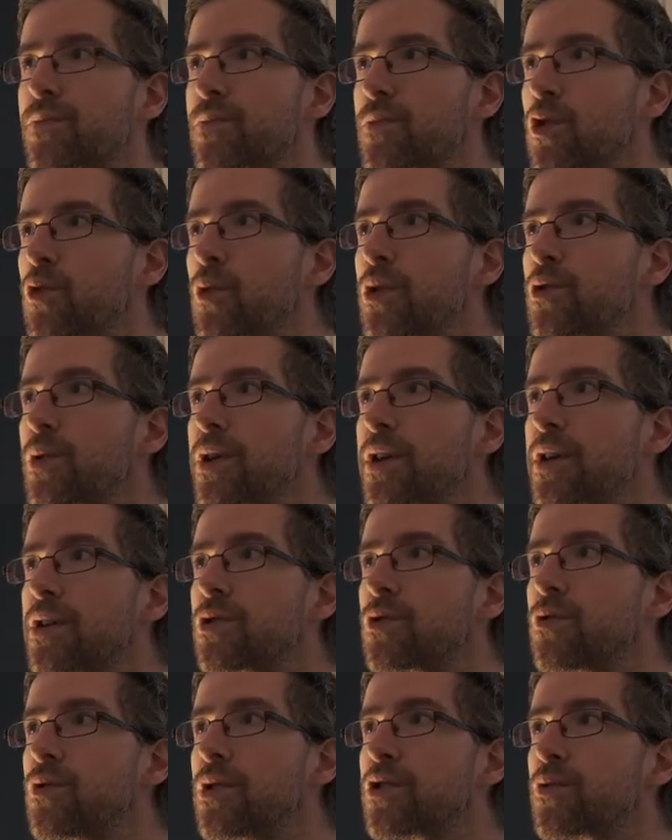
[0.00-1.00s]
what we
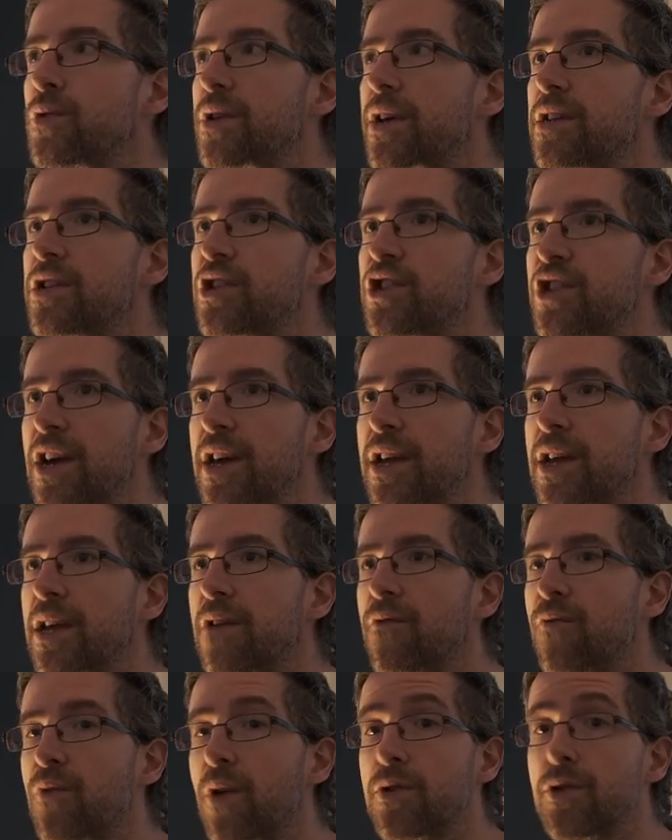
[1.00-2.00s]
can do is we can check
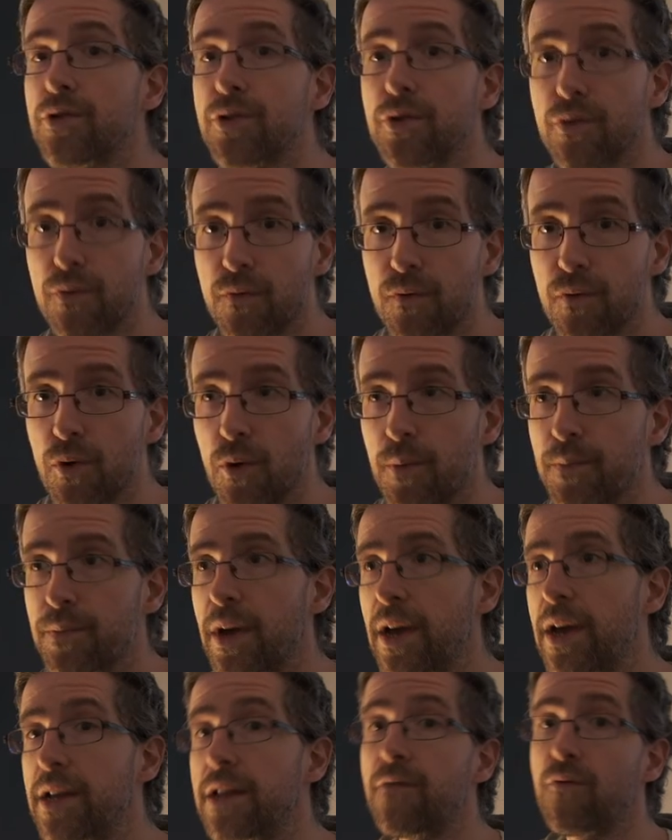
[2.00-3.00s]
if we are not on the floor
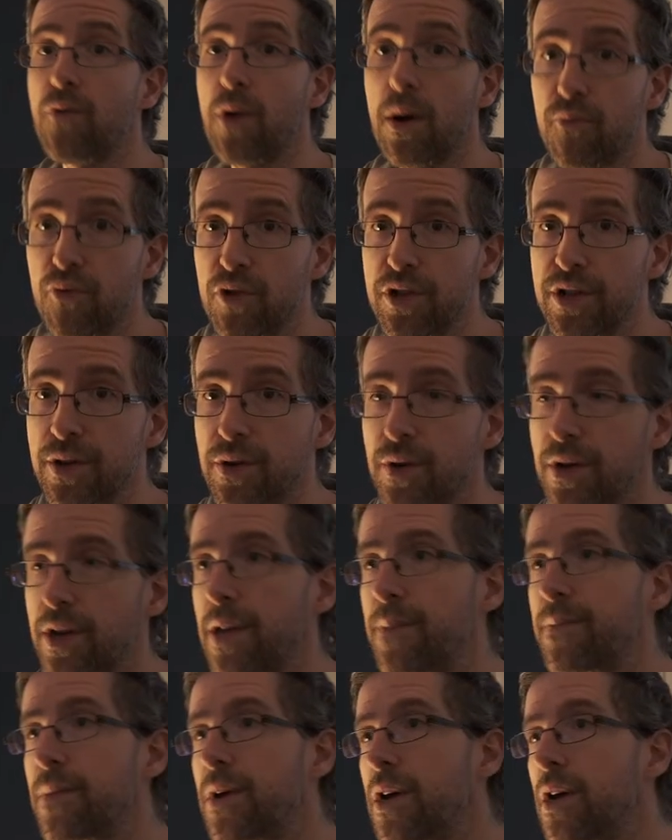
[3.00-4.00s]
and if we are pressing a
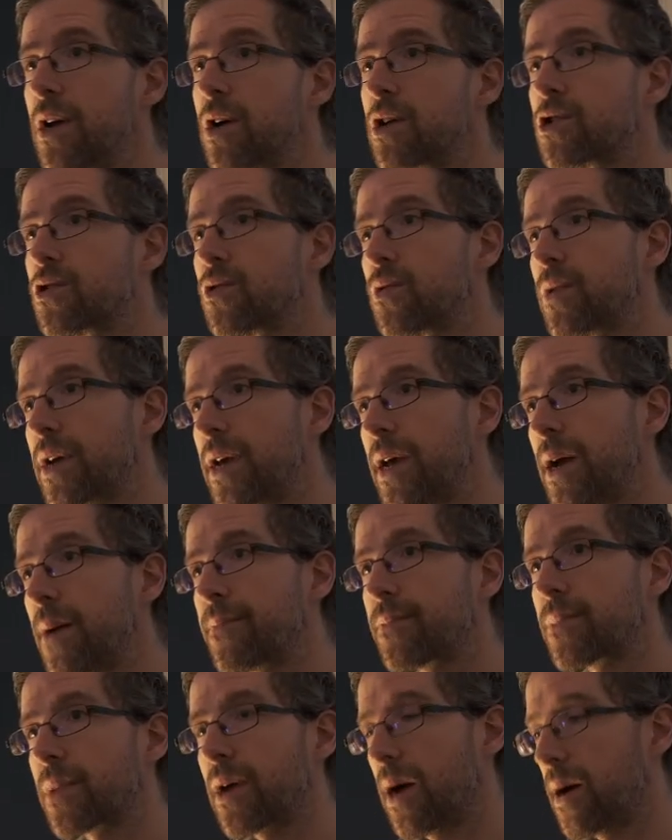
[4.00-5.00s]
key. So here
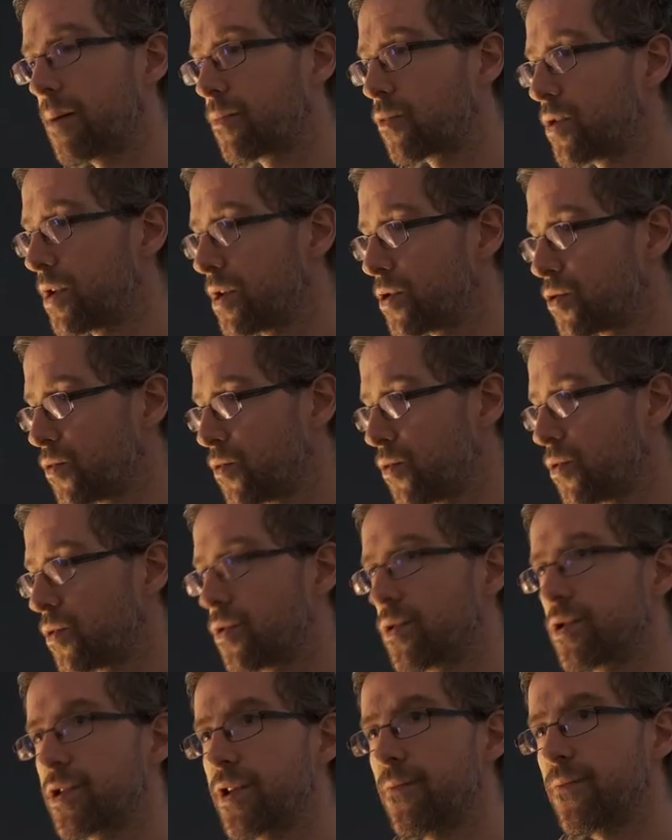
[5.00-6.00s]
I'm gonna do
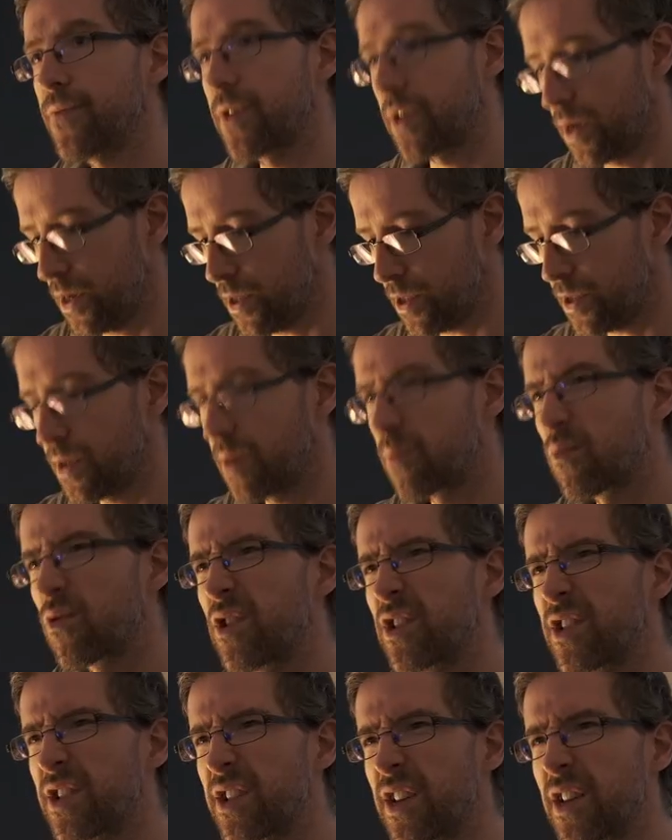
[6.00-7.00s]
something else. I'm
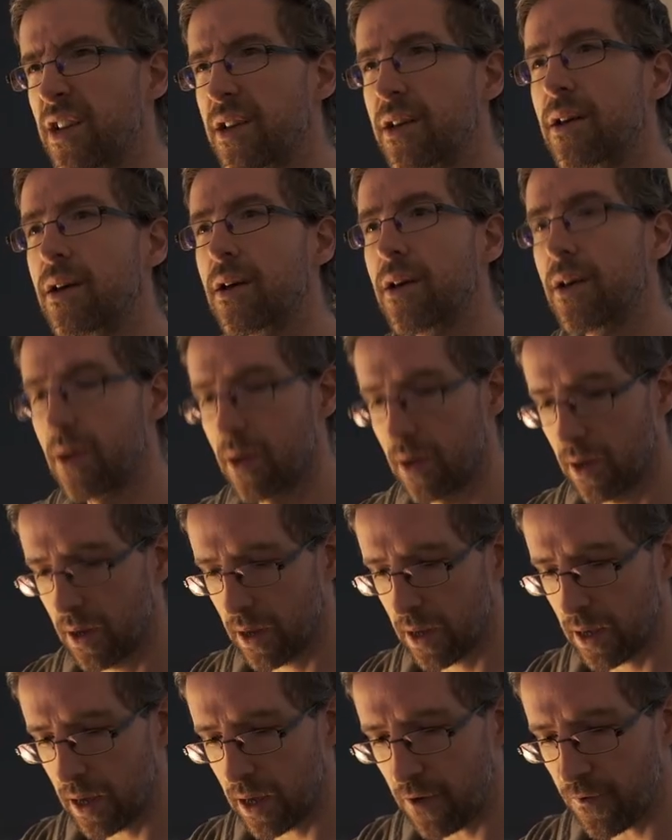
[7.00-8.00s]
gonna say
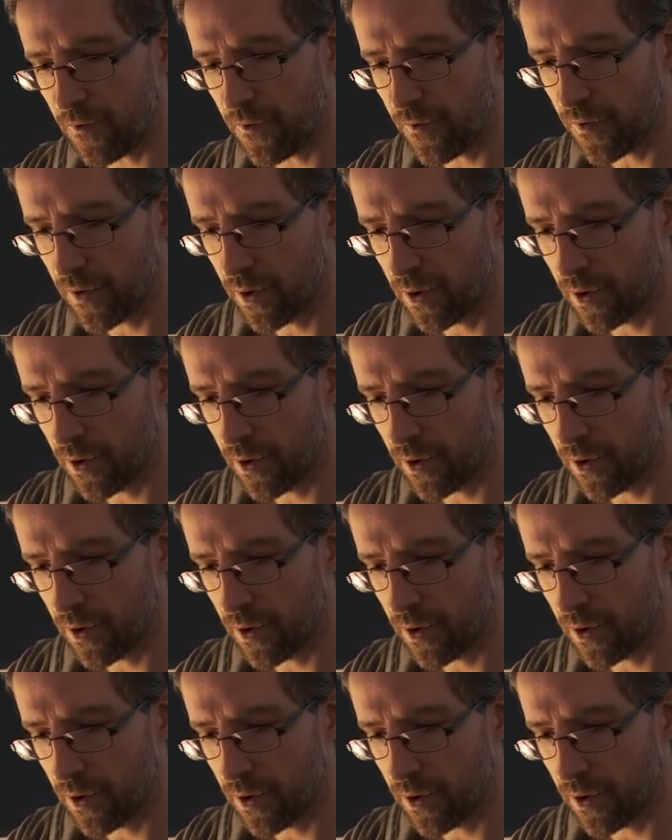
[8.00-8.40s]
if